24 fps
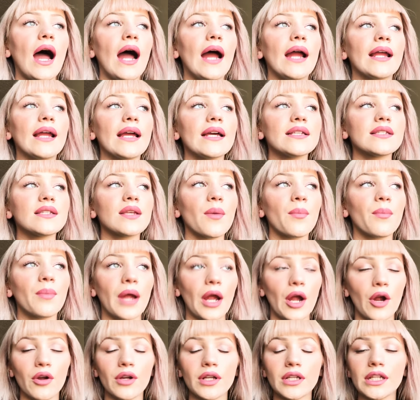I guess
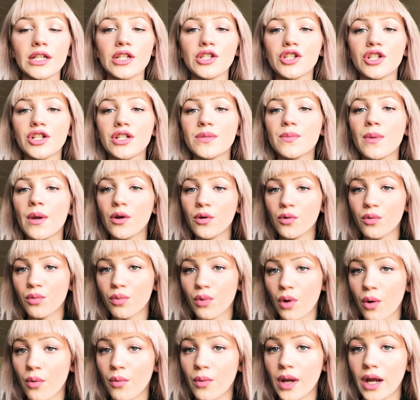apparently she's been
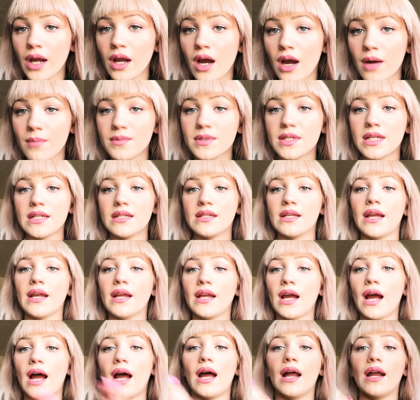growing up to
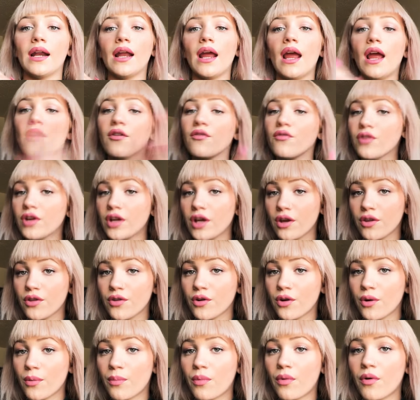date on every
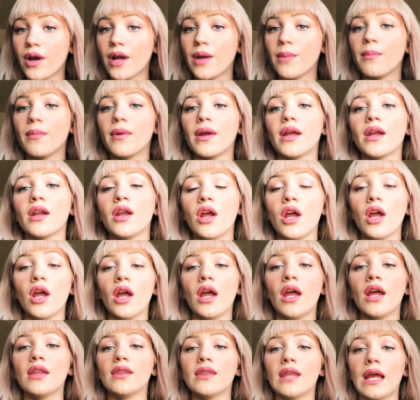other appointment.
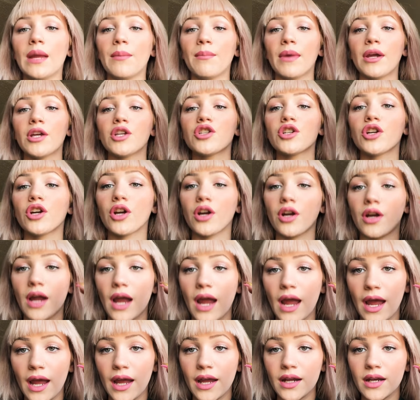They measure her
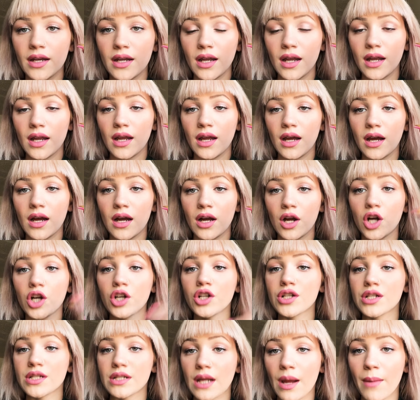head,
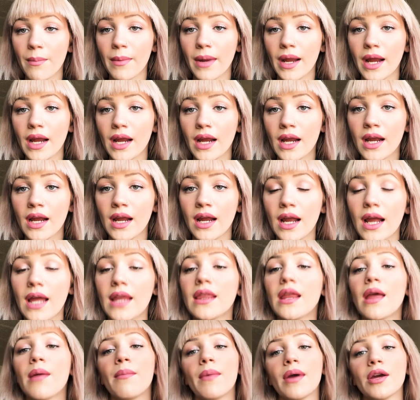her stomach,
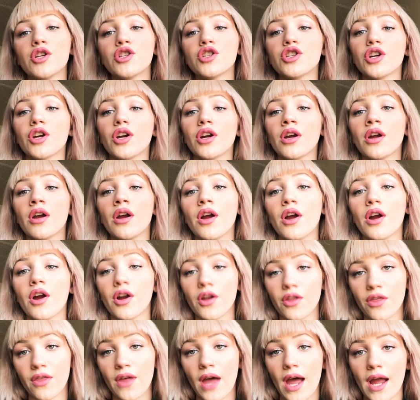and they measure
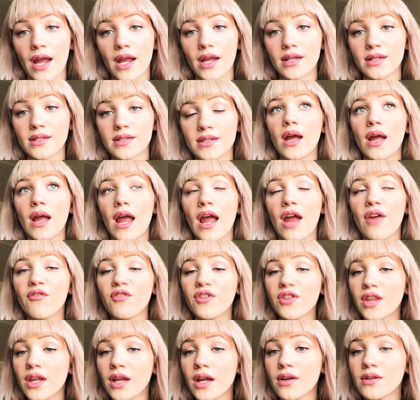her thighs.
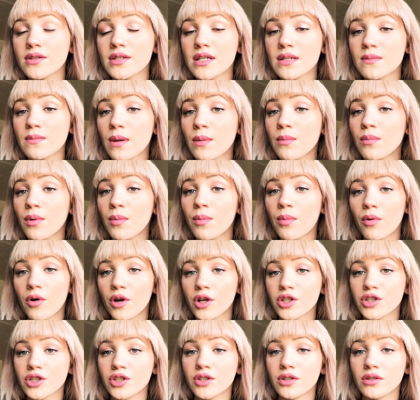Everything else has been
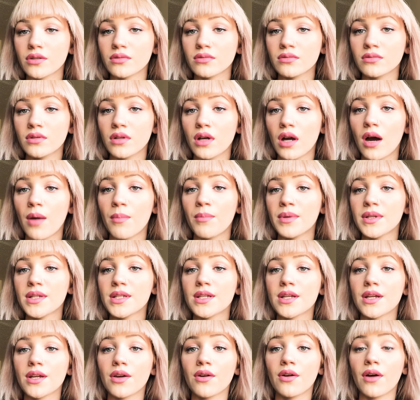proportional up
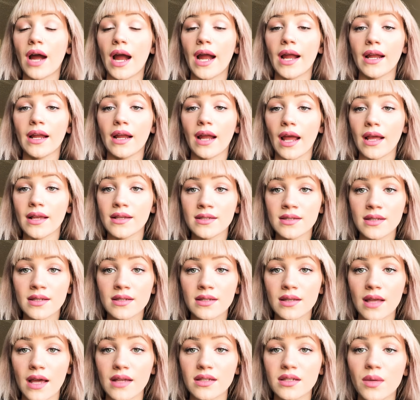until I guess
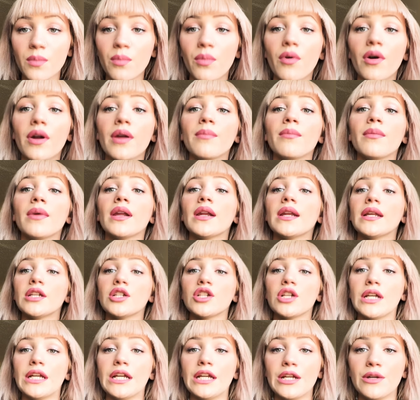this last appointment
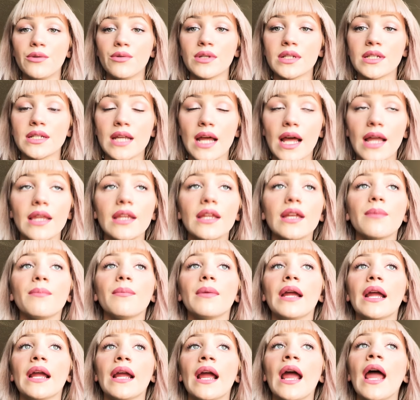he was telling
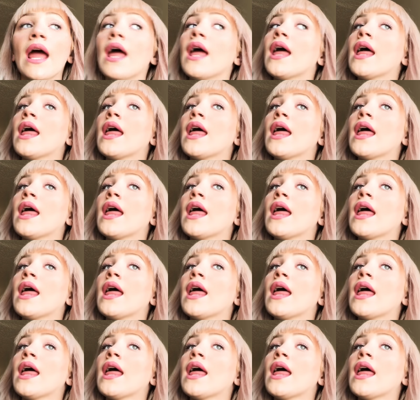me